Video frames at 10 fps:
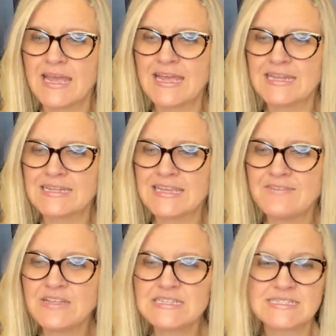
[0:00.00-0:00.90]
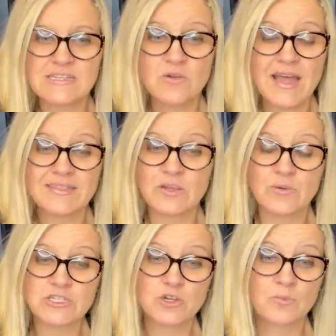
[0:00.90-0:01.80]
It even still had the
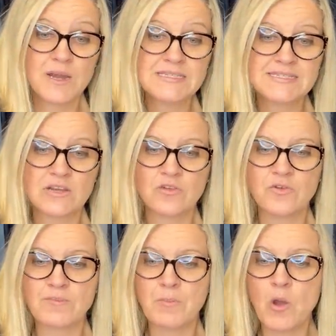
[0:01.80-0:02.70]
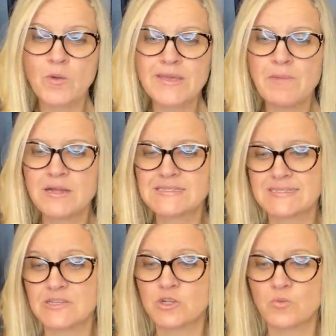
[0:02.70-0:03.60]
original price sticker from the Pokemon
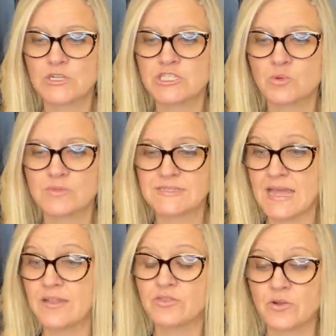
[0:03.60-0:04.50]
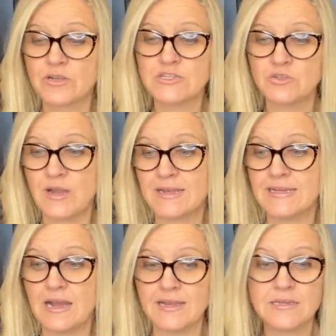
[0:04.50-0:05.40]
Center, which said thirty-two
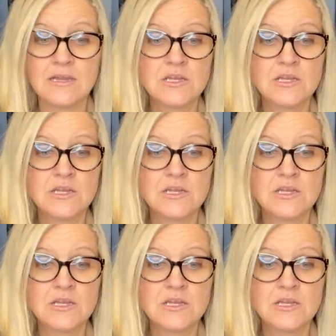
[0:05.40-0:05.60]
ninety-nine.